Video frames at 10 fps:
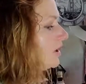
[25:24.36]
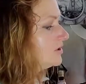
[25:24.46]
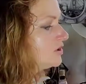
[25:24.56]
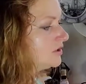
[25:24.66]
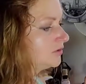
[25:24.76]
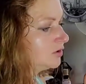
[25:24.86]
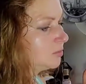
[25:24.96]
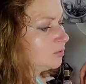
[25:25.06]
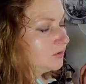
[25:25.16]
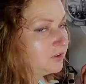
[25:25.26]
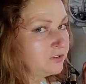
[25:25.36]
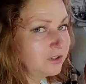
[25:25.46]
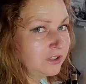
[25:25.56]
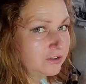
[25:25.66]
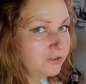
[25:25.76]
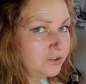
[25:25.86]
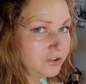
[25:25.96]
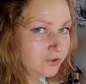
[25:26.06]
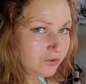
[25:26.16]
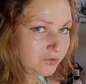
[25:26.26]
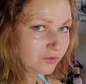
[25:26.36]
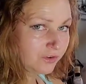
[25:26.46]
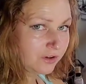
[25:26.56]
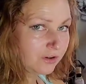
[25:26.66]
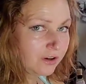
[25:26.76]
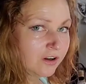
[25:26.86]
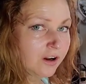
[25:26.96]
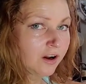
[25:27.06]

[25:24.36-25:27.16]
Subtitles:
I just want to put it into the